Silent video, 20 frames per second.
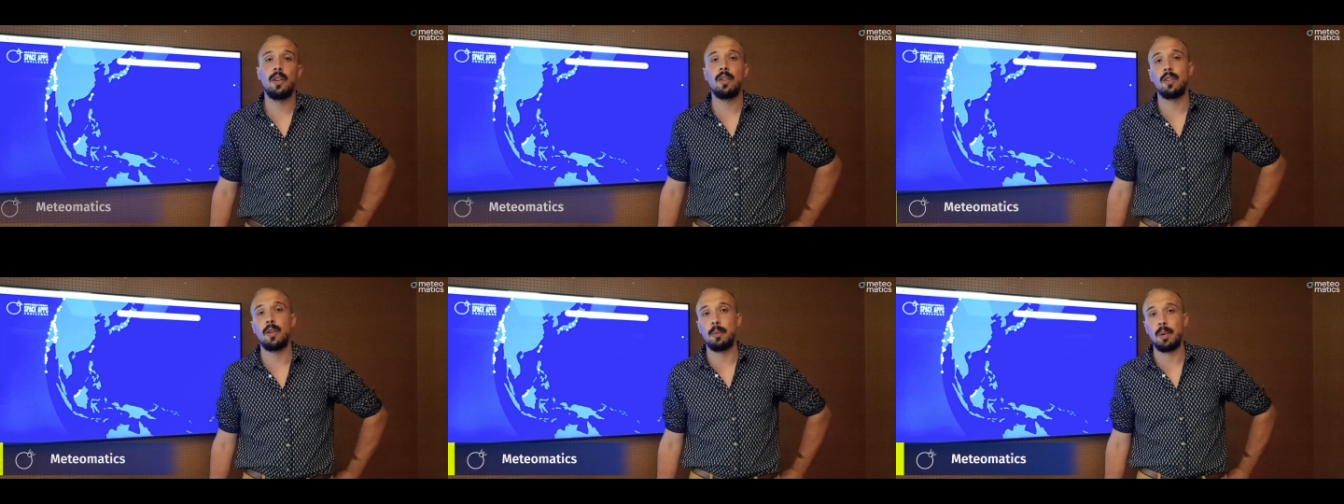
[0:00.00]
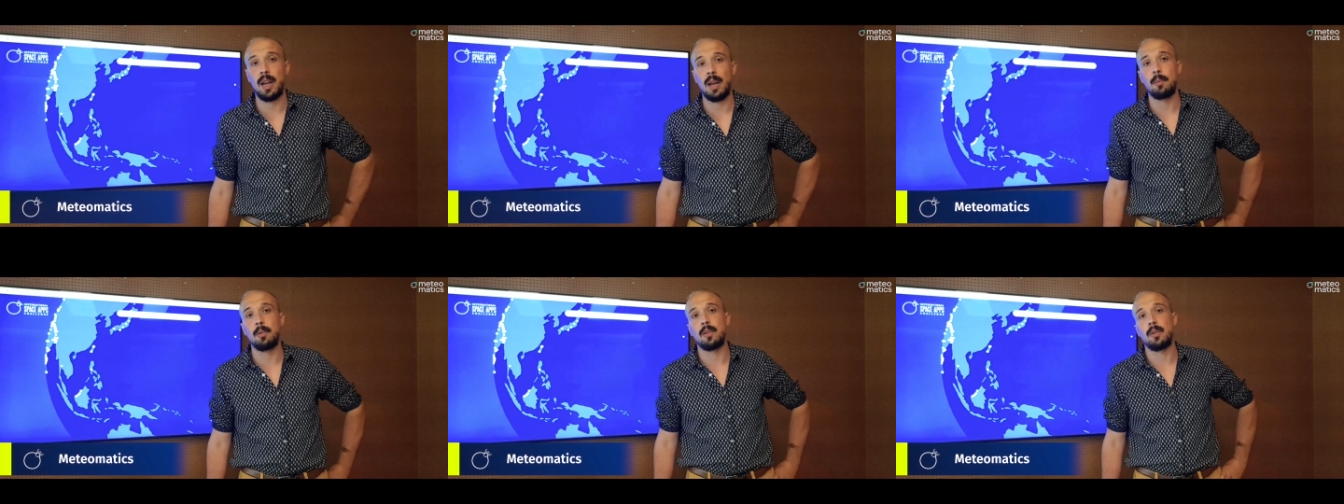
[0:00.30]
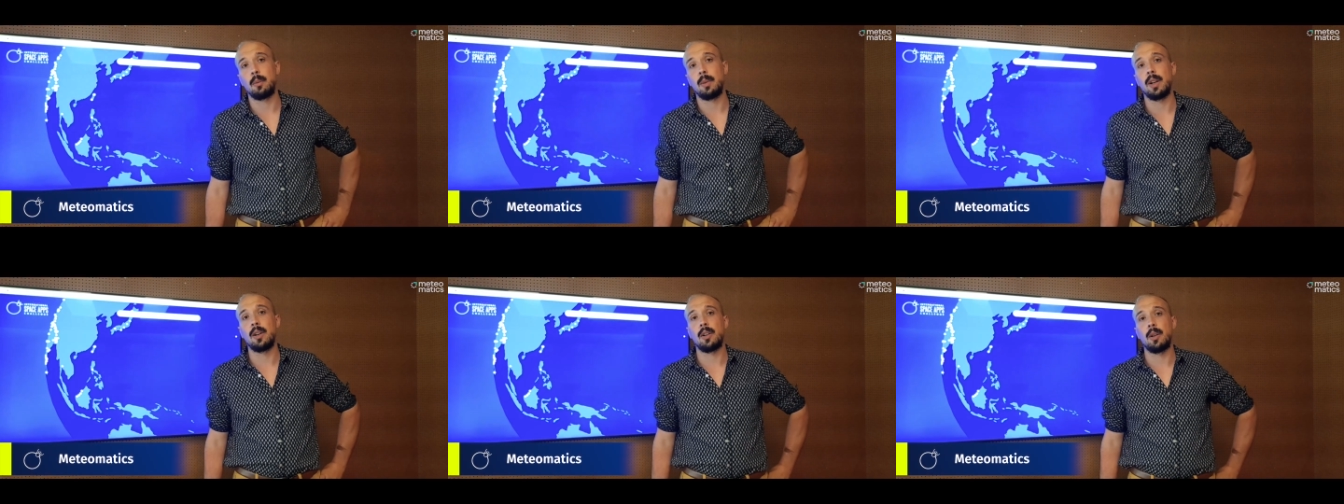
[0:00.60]
to be able to
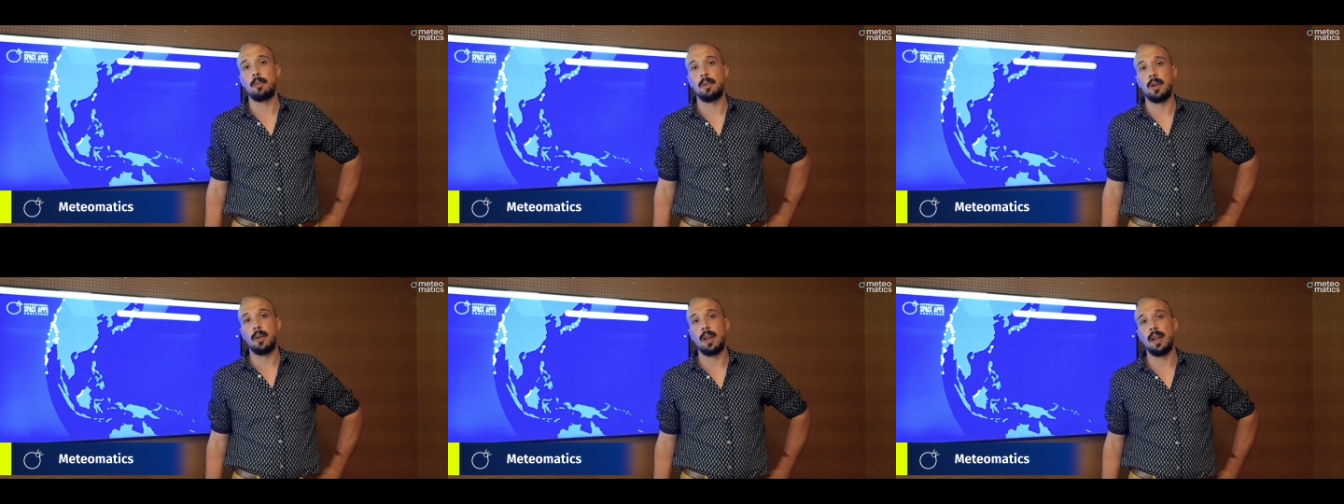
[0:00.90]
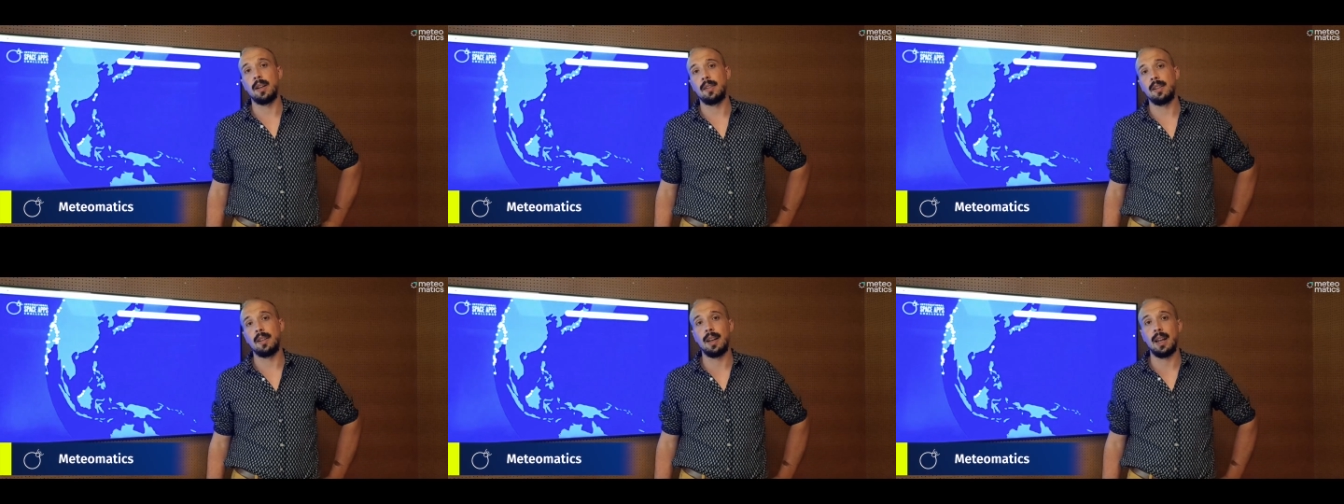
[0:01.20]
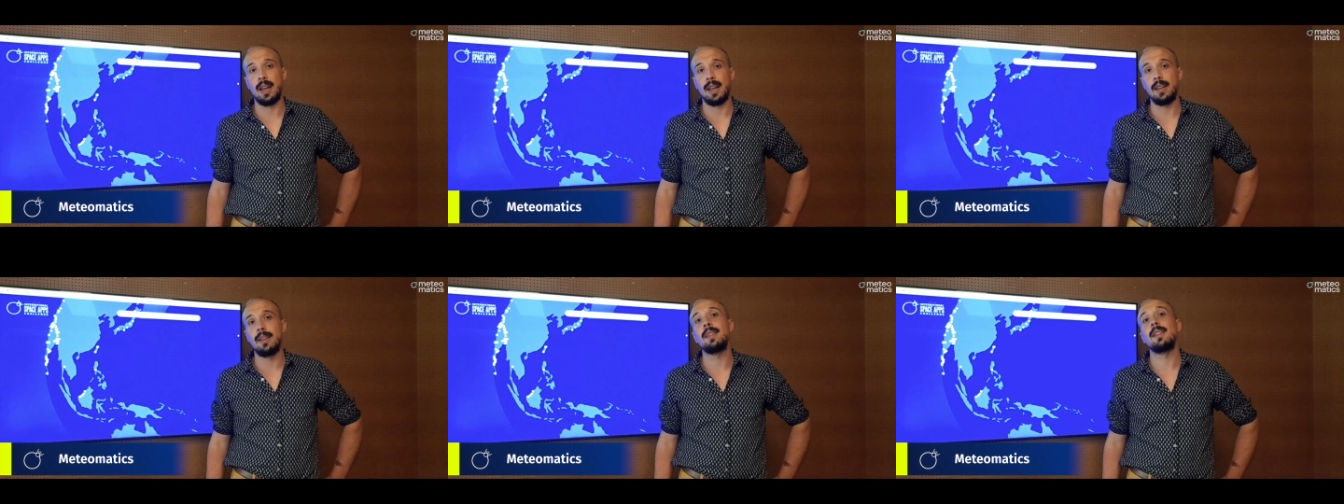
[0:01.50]
welcome you here
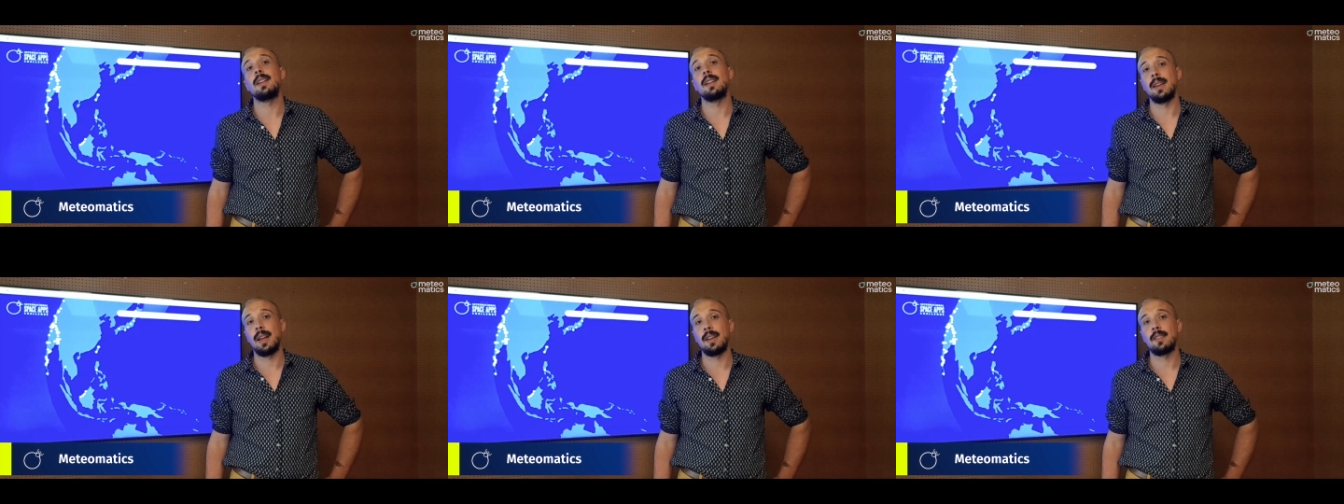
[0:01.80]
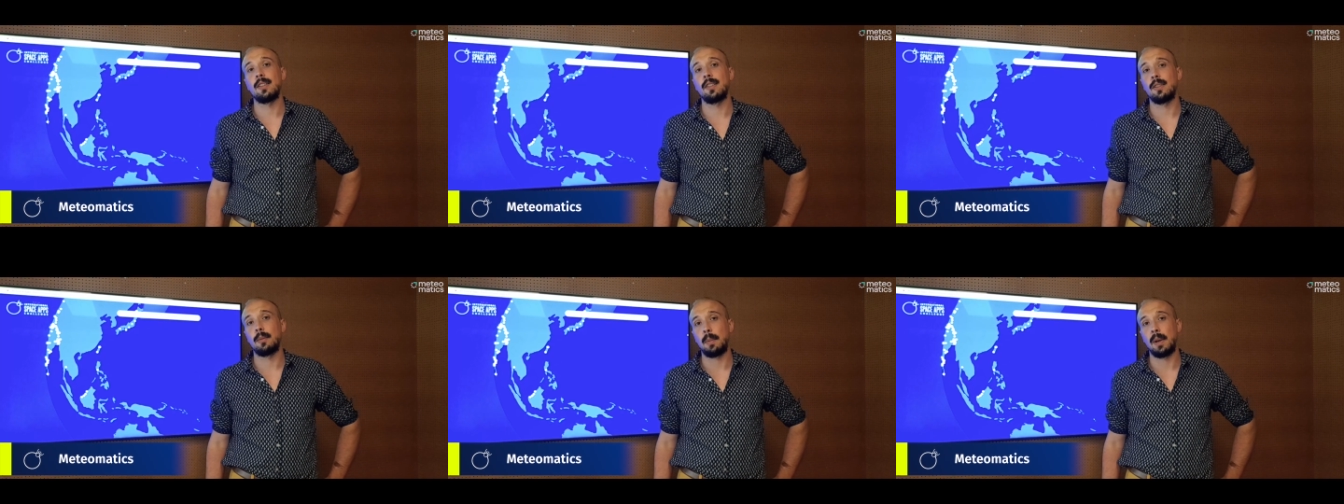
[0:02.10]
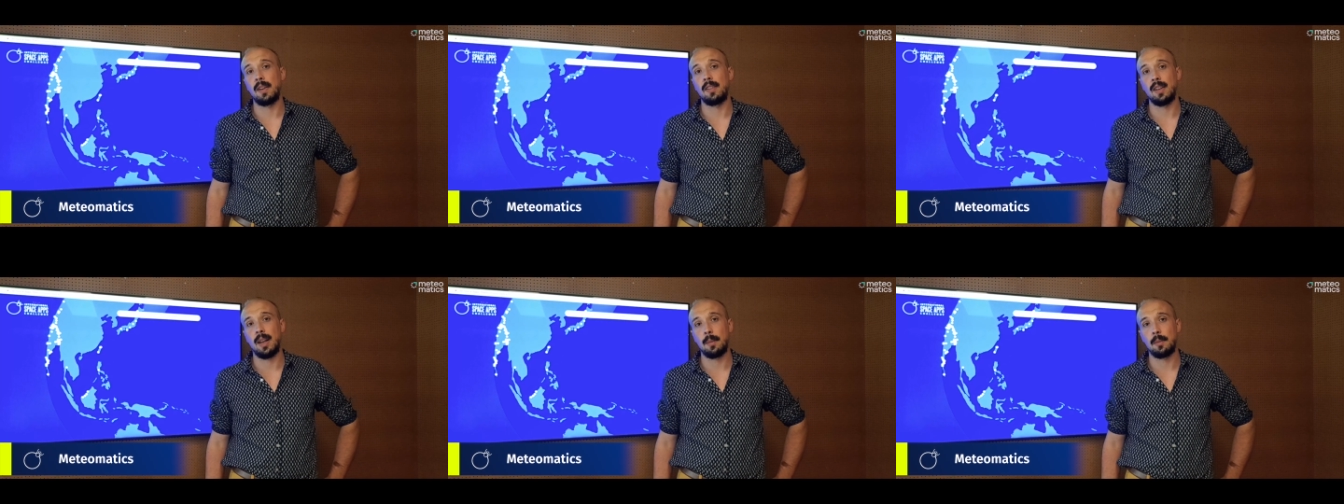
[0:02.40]
today to the NASA
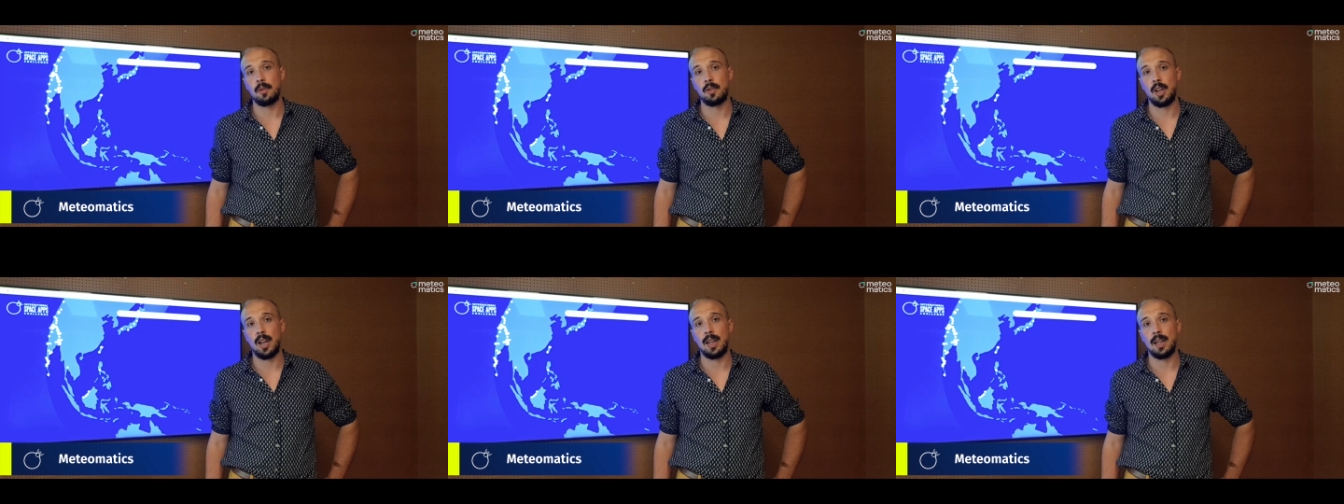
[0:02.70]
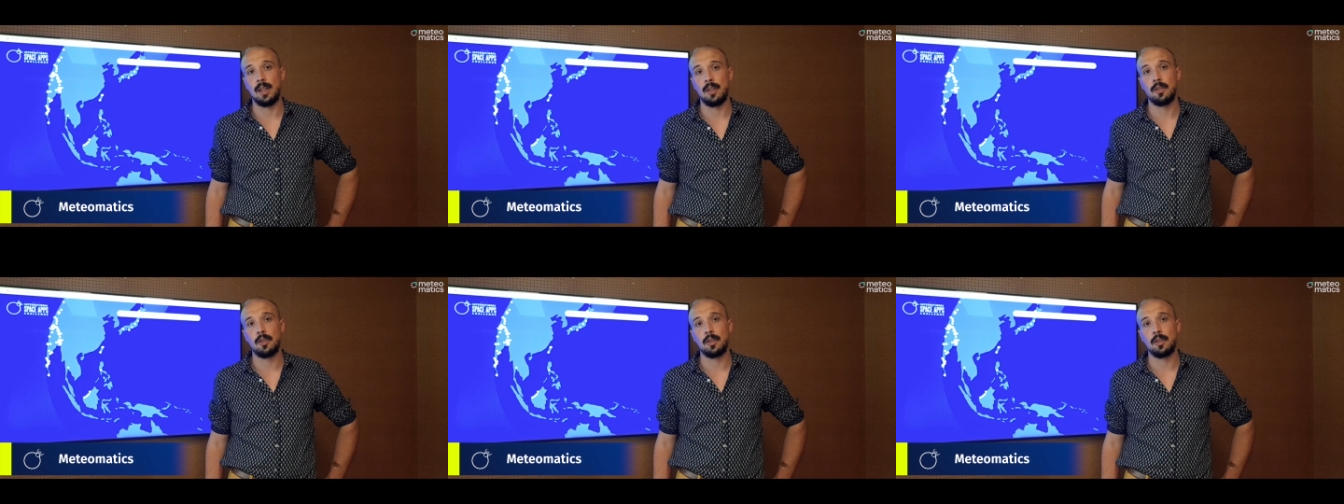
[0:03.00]
Space Apps Challenge.